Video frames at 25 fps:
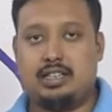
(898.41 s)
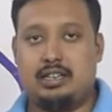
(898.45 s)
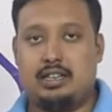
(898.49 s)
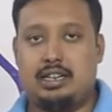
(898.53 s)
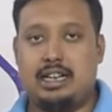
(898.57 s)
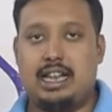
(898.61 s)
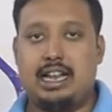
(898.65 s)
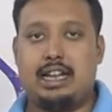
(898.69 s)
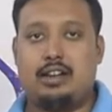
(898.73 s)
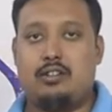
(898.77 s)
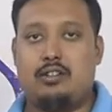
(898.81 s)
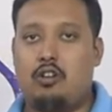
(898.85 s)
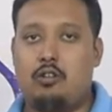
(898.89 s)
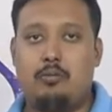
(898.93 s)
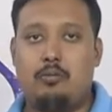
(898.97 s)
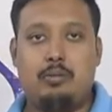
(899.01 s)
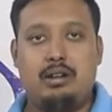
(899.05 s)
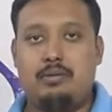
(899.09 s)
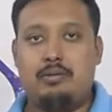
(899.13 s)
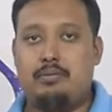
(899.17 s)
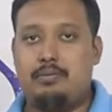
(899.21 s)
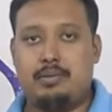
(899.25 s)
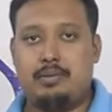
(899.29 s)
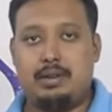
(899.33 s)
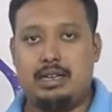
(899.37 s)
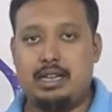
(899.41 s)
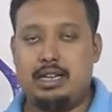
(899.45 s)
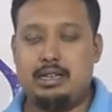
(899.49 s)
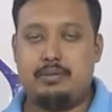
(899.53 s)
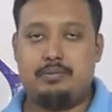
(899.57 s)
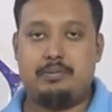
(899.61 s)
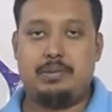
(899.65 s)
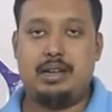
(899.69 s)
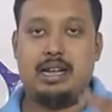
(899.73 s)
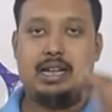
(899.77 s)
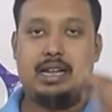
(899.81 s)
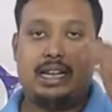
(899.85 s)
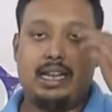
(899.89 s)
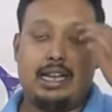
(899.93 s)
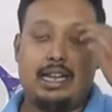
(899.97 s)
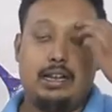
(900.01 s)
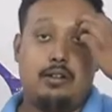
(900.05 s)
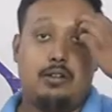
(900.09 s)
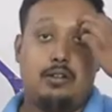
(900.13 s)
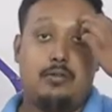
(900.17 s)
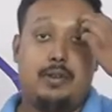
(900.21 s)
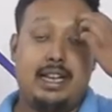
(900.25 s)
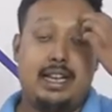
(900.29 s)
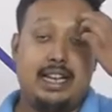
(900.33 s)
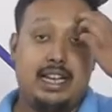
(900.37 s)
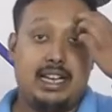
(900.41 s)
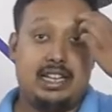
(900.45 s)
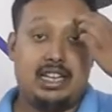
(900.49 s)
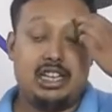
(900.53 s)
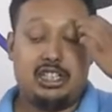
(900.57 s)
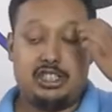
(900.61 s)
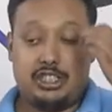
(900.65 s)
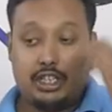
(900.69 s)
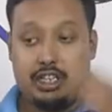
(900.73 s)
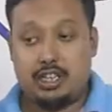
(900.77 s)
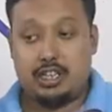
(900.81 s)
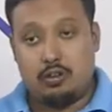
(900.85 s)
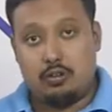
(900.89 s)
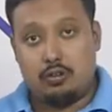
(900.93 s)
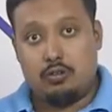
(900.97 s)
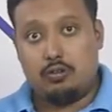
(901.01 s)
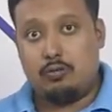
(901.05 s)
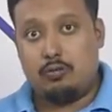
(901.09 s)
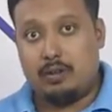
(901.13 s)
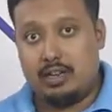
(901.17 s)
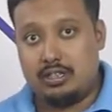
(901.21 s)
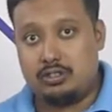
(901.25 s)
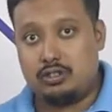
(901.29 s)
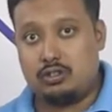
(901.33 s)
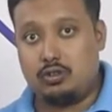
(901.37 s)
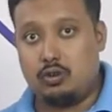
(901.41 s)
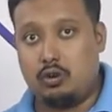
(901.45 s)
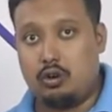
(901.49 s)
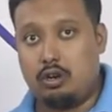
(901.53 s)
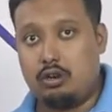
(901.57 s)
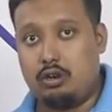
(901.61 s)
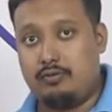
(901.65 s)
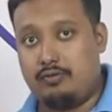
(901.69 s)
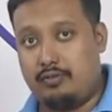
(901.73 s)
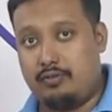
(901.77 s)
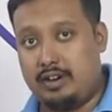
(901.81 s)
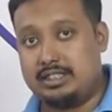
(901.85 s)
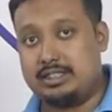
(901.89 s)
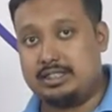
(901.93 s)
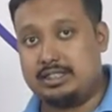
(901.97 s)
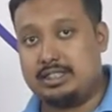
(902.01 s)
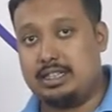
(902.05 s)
Like normal printing, you are doing in a t-shirt, you do one stroke, first